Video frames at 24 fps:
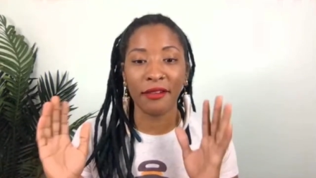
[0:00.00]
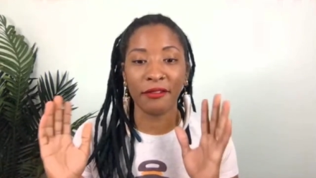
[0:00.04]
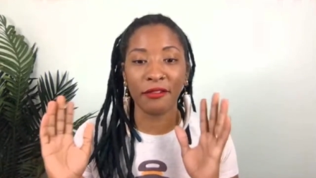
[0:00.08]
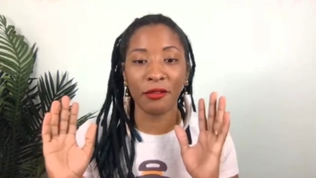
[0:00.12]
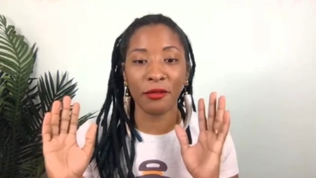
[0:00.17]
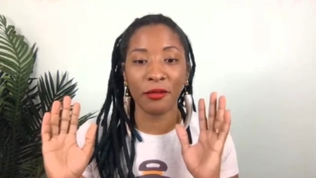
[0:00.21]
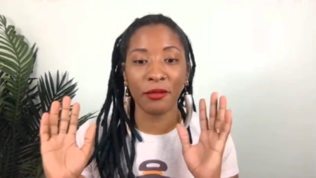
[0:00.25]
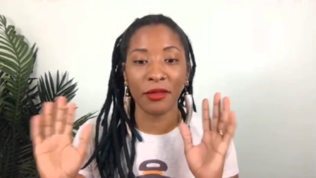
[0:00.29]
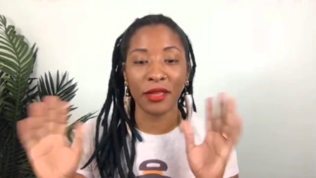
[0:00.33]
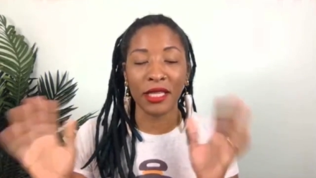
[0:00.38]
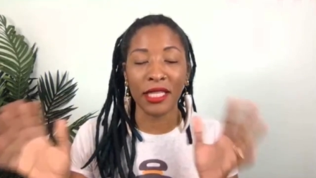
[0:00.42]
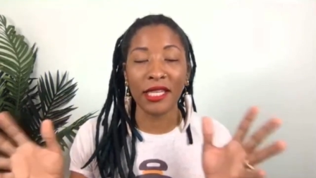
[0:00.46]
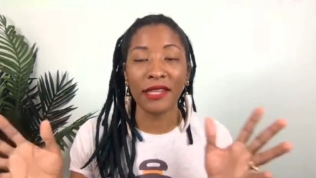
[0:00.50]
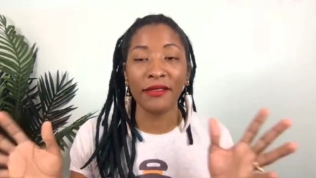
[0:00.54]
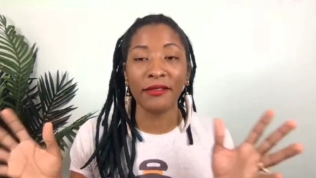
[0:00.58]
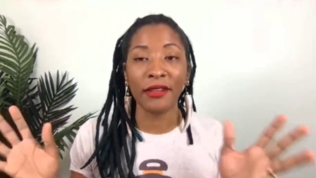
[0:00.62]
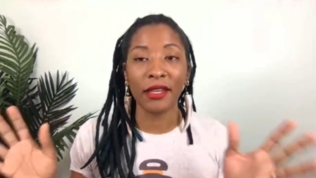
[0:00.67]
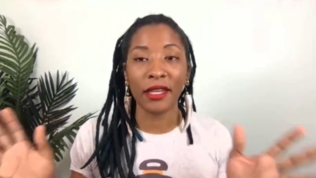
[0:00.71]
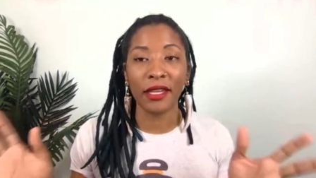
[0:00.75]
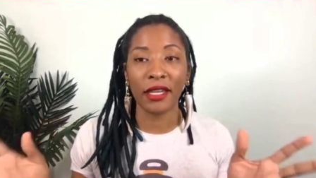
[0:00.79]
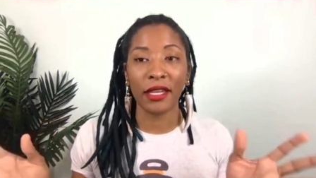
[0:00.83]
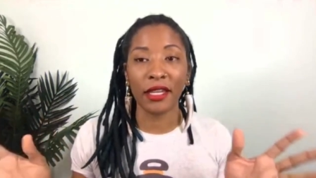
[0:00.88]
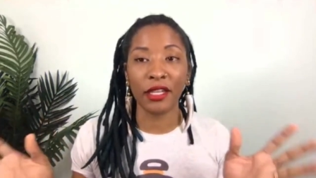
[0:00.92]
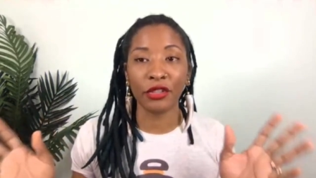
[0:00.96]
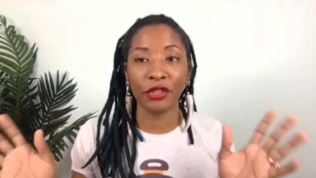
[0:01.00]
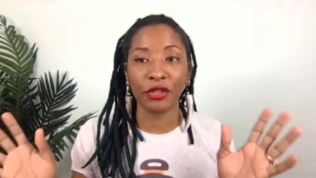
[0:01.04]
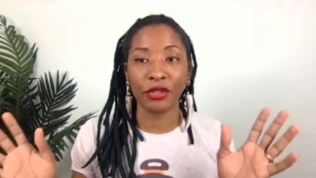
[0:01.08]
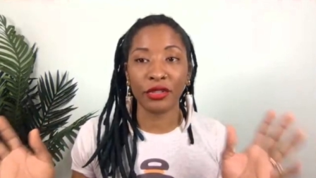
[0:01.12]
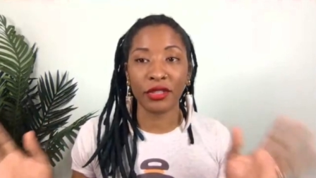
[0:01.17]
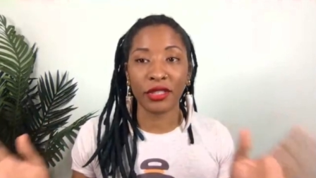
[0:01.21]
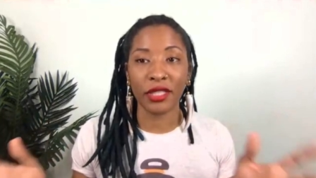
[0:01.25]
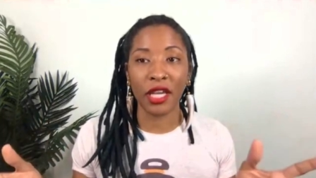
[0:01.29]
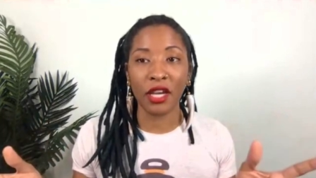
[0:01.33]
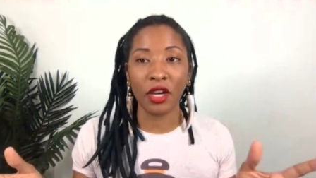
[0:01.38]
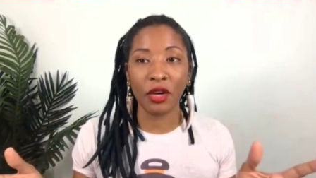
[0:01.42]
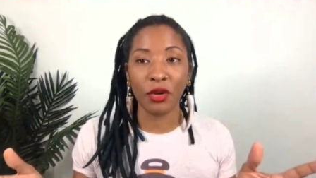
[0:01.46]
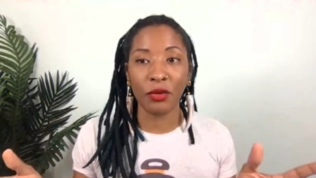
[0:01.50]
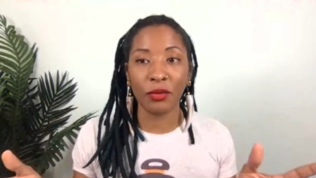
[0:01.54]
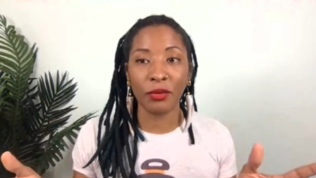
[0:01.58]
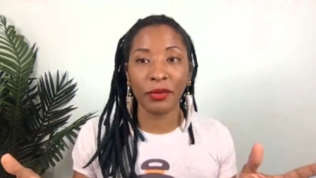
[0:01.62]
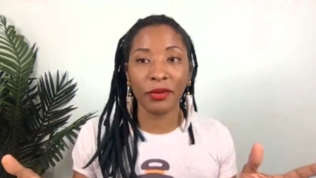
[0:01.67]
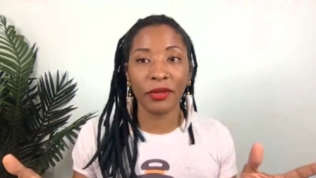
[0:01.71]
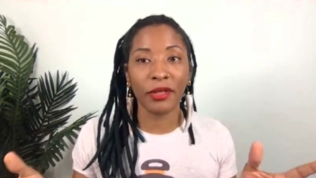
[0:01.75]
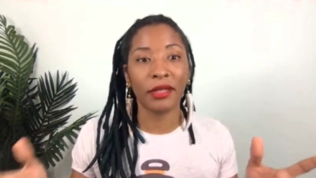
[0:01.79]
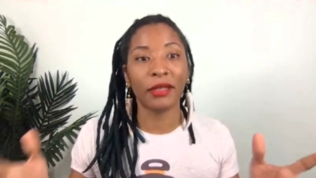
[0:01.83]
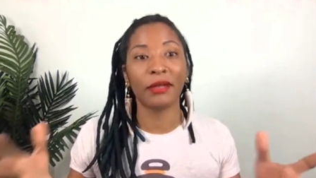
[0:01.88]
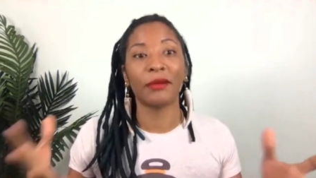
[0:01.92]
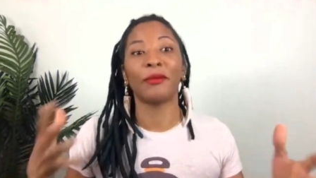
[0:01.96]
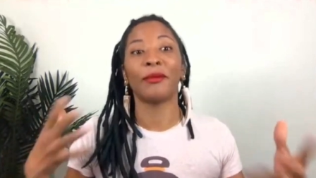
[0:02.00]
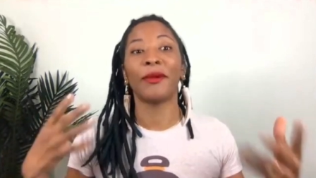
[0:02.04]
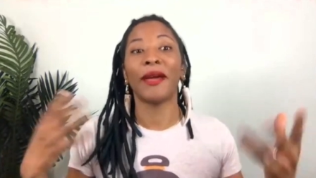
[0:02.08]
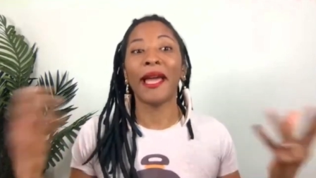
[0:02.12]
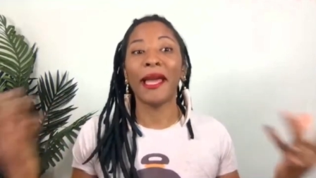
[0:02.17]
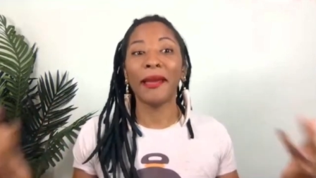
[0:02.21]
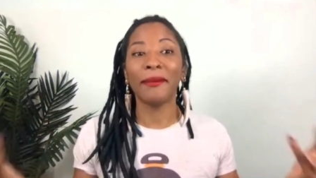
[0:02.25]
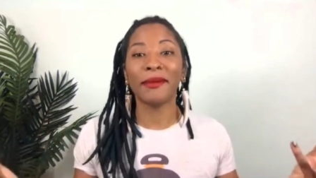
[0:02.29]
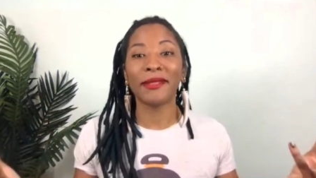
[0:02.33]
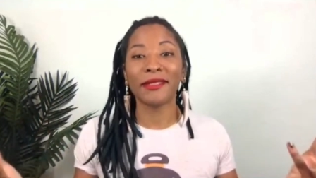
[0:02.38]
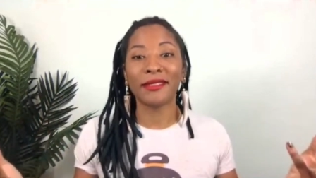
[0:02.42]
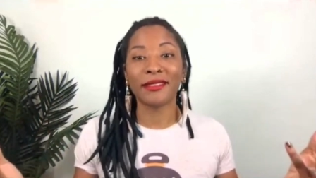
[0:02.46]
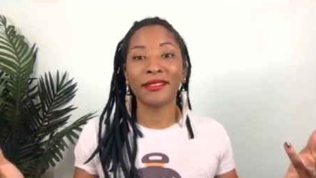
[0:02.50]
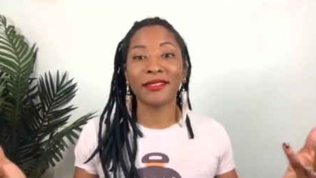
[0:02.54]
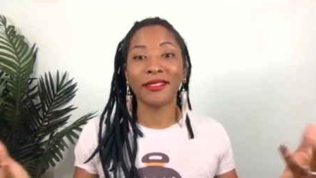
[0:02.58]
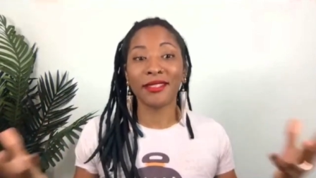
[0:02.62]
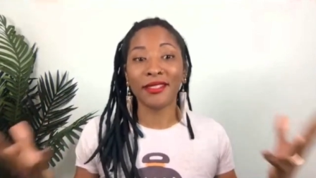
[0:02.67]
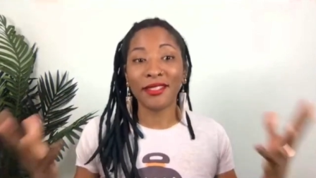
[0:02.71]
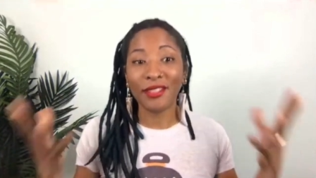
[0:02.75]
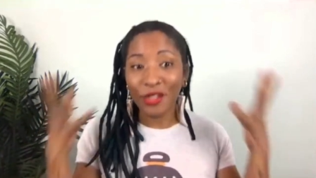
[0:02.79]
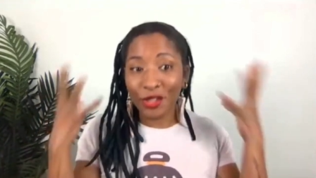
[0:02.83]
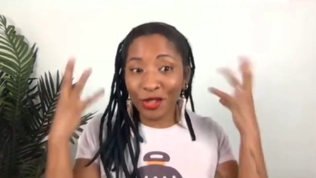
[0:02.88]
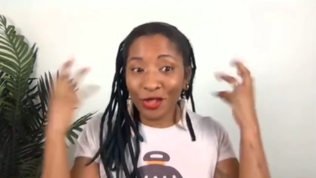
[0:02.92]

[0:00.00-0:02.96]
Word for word: if you leave it in your scalp, what happens?